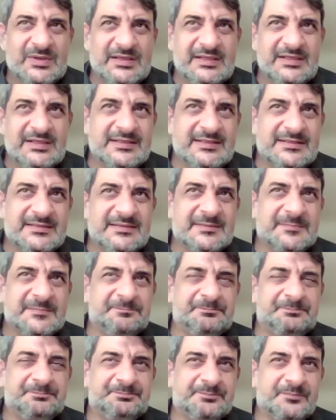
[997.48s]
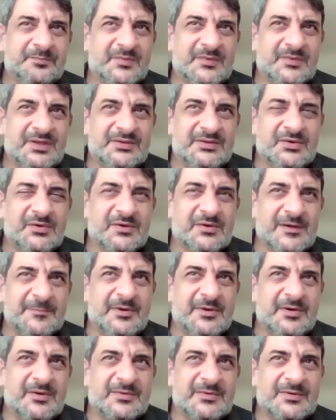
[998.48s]
I will talk
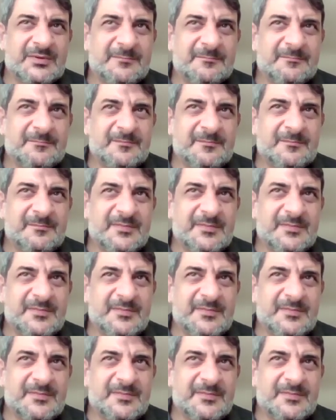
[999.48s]
about